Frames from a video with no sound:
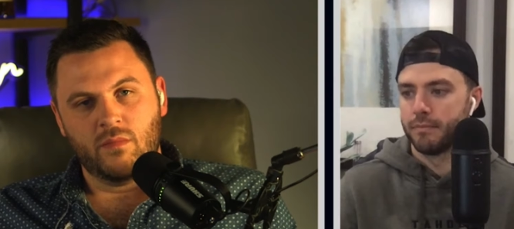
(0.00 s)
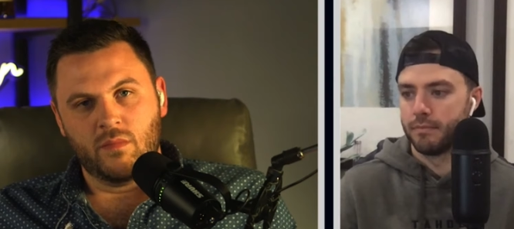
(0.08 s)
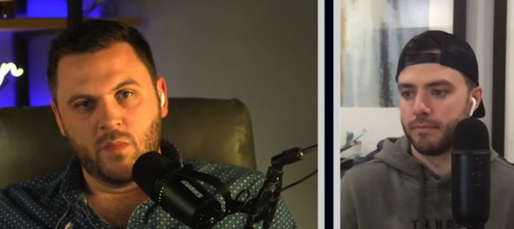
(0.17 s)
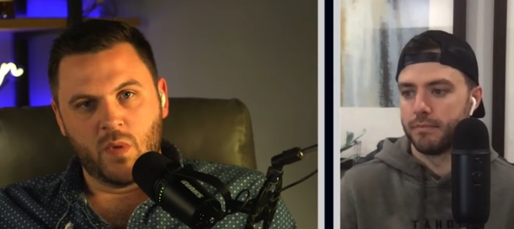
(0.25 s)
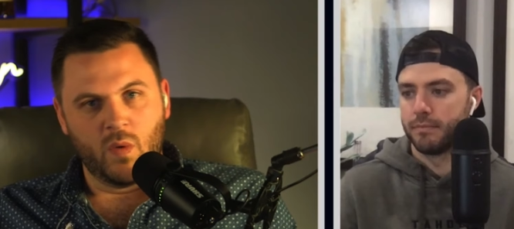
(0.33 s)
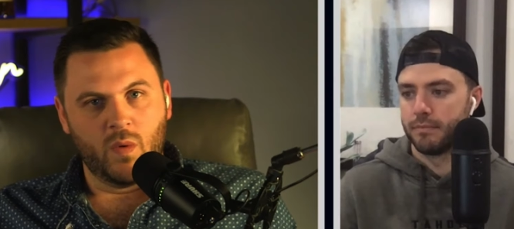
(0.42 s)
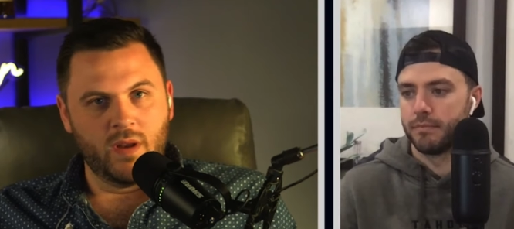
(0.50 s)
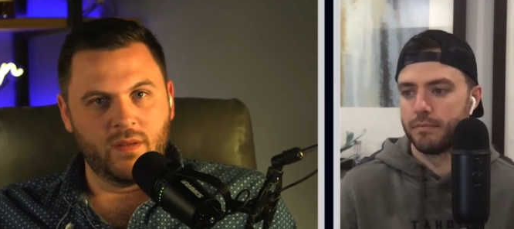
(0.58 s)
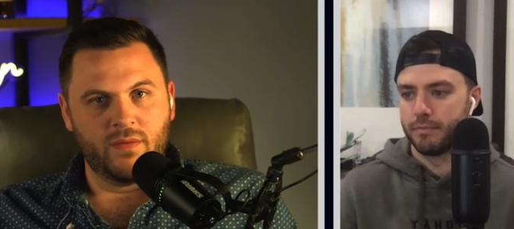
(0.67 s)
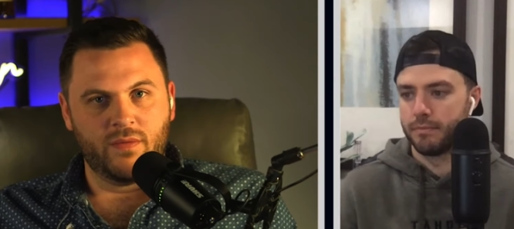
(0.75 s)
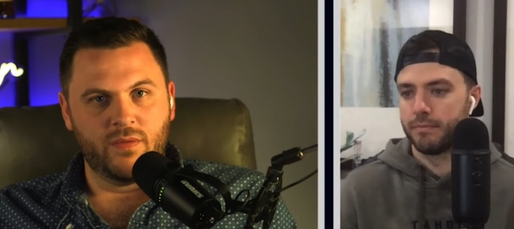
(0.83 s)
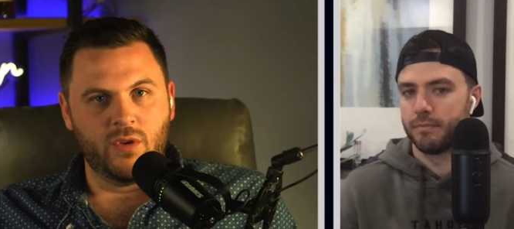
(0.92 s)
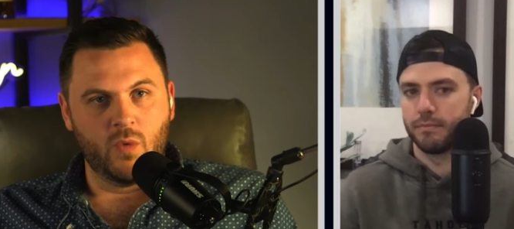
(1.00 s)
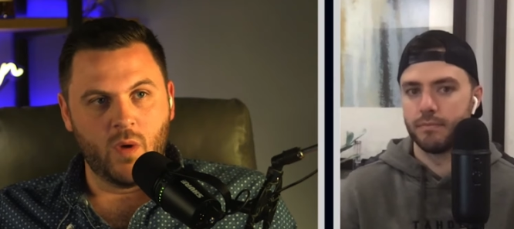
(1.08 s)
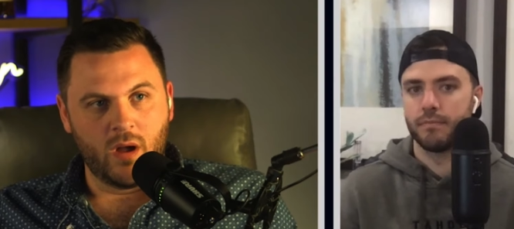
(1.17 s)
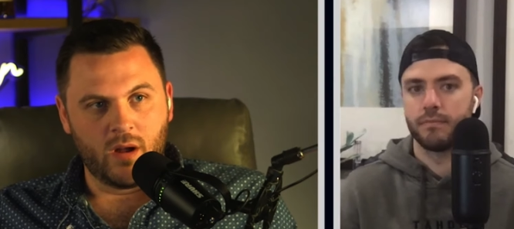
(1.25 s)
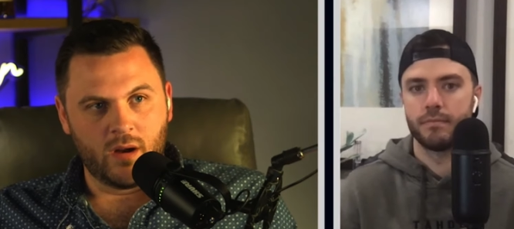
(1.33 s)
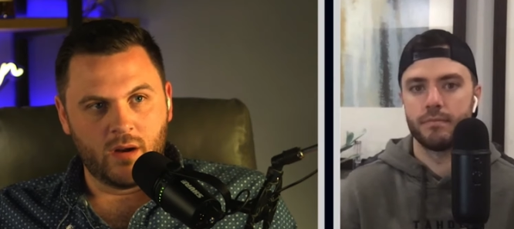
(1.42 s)
Speaker 1: But what if you
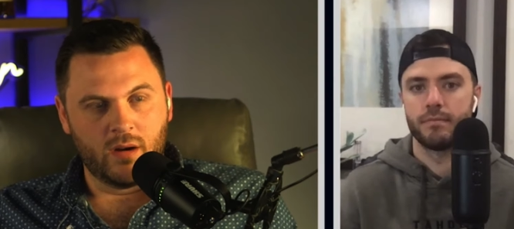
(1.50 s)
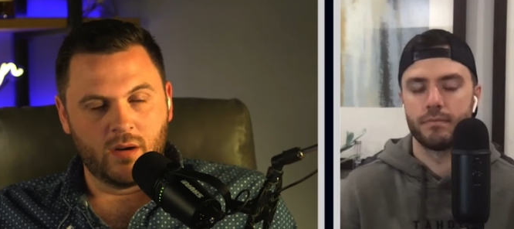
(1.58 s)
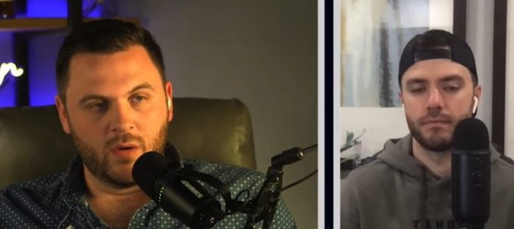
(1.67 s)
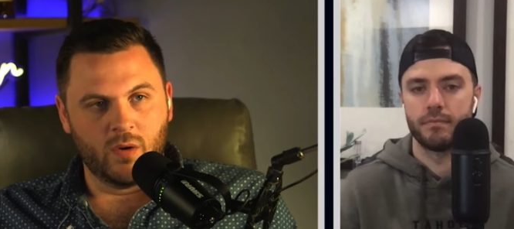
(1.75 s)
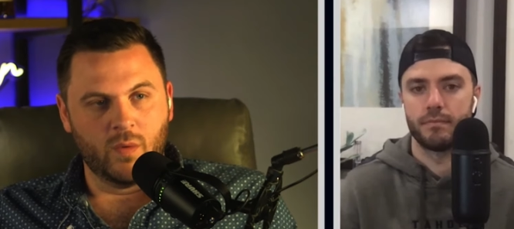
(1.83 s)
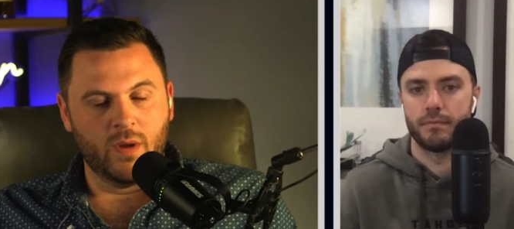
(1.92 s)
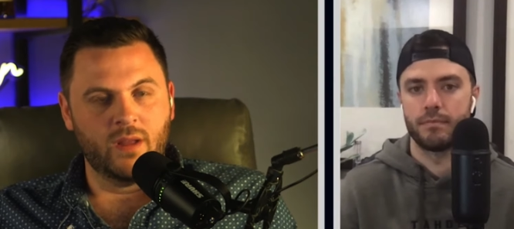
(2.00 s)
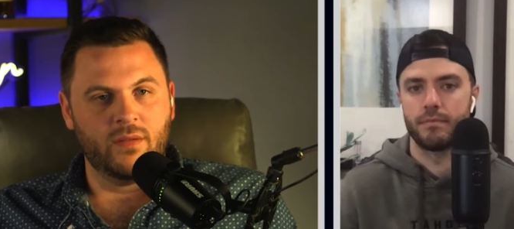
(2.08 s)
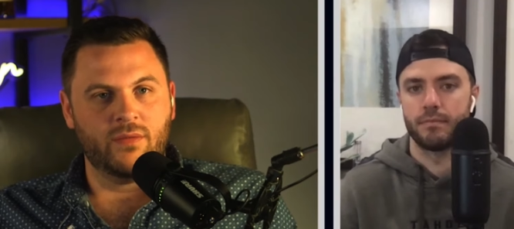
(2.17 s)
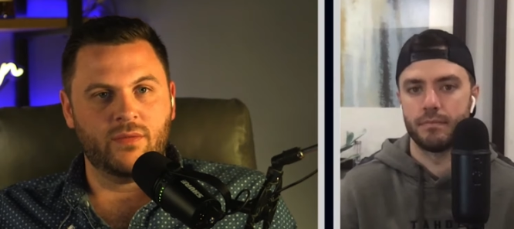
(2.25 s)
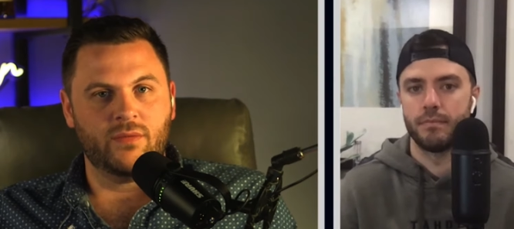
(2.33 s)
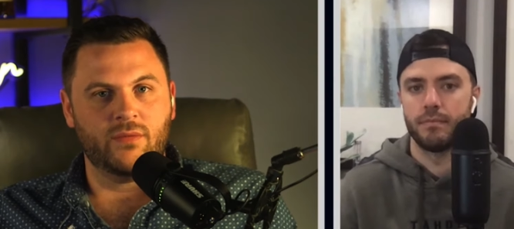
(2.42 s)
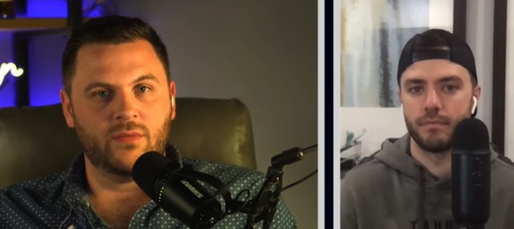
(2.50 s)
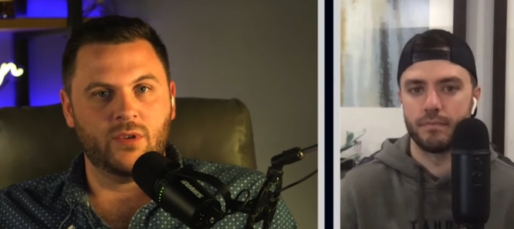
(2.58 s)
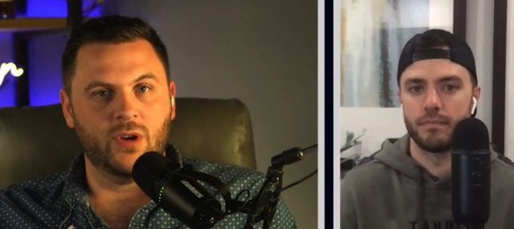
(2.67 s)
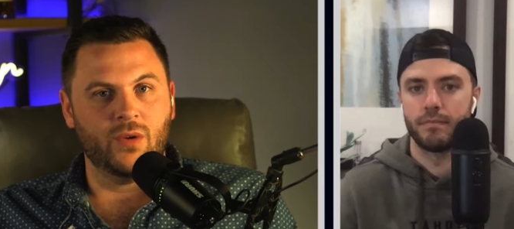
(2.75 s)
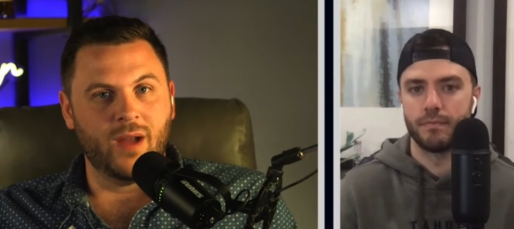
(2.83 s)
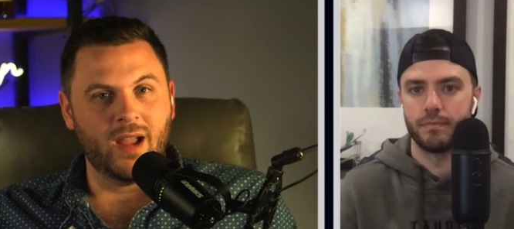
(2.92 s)
are? Or what if
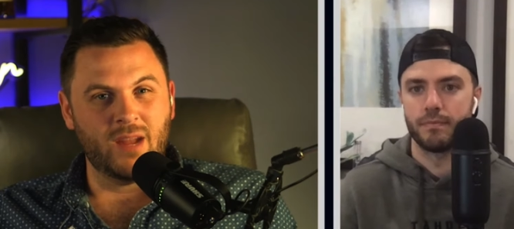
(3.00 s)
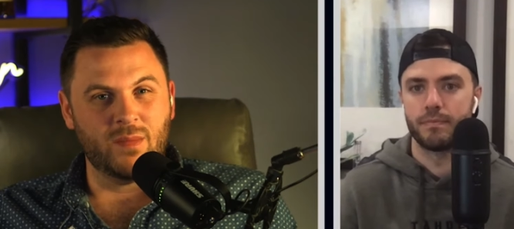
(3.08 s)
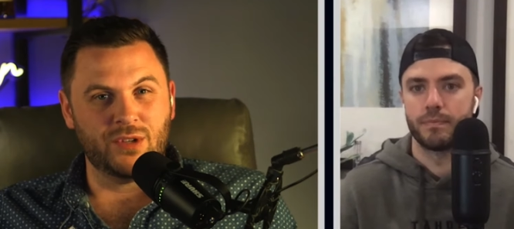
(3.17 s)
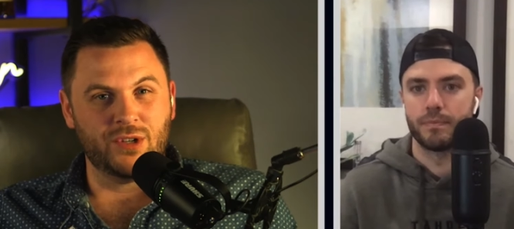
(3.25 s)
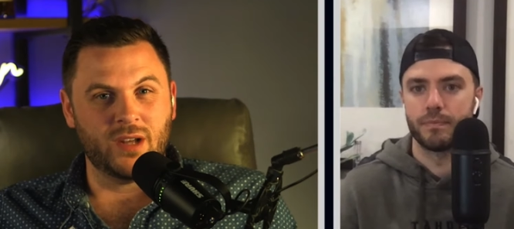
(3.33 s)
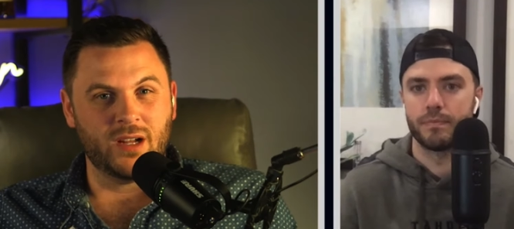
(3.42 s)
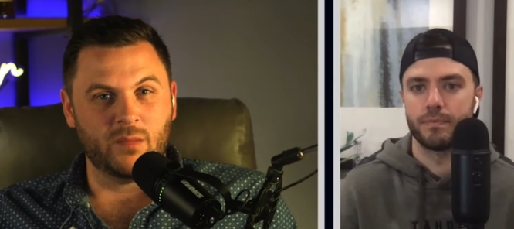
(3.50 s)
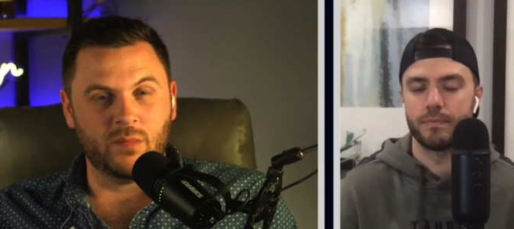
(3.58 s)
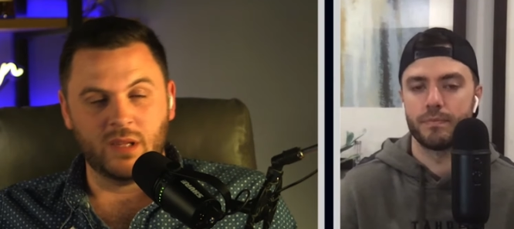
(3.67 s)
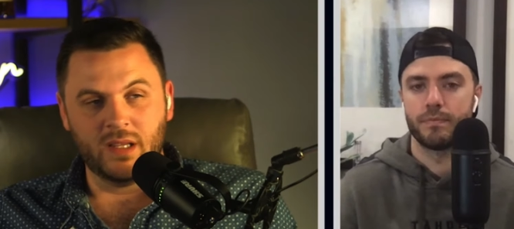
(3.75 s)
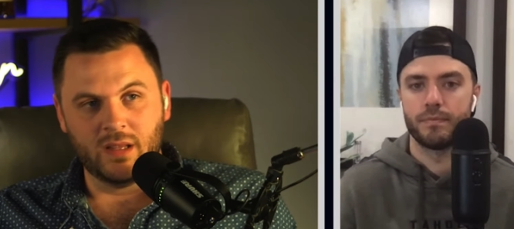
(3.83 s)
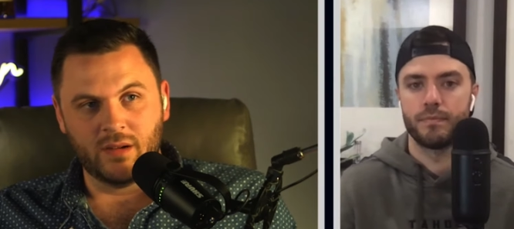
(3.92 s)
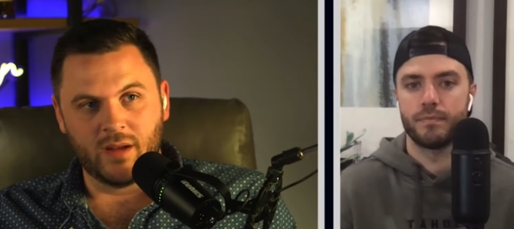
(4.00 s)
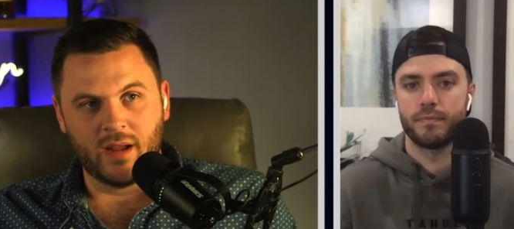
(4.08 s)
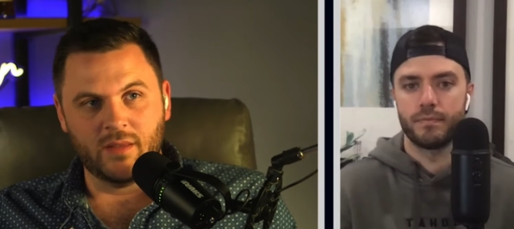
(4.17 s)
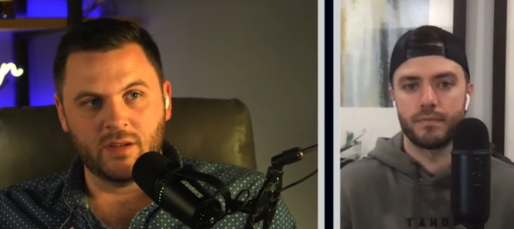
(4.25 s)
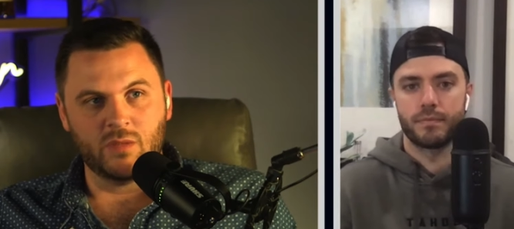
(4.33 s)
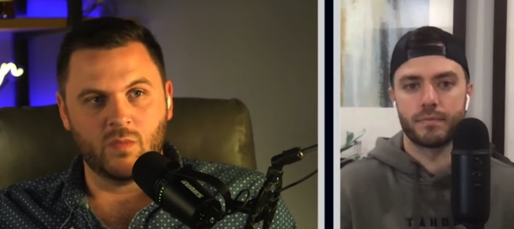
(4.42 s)
you're right, but you're not completely right,
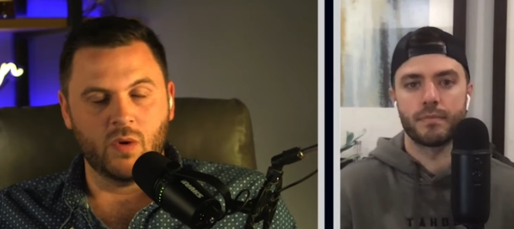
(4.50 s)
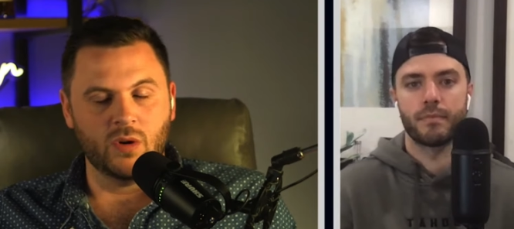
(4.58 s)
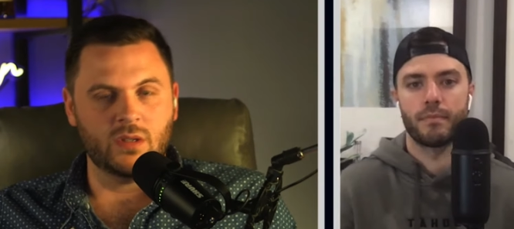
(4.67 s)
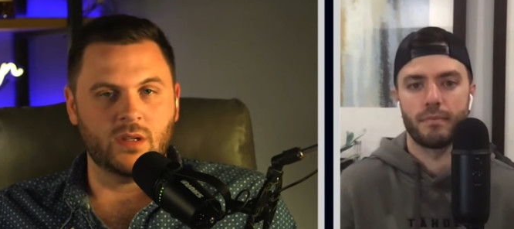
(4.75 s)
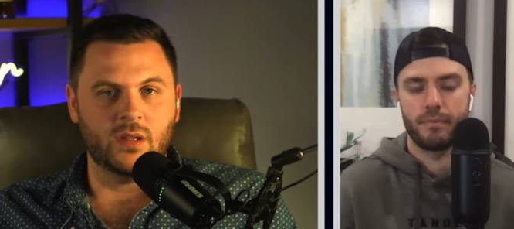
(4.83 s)
and there's more to